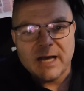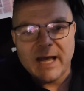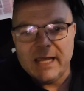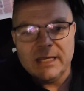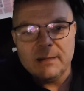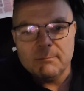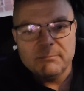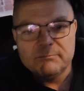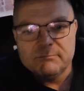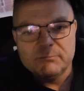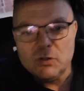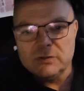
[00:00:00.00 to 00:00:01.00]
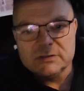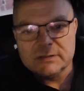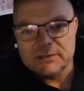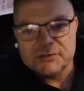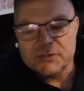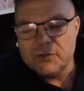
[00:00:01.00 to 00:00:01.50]
hiking boots
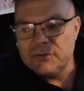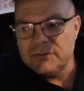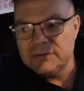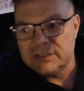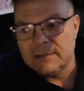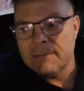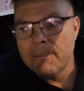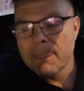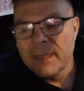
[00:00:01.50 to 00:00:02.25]
and shoes and,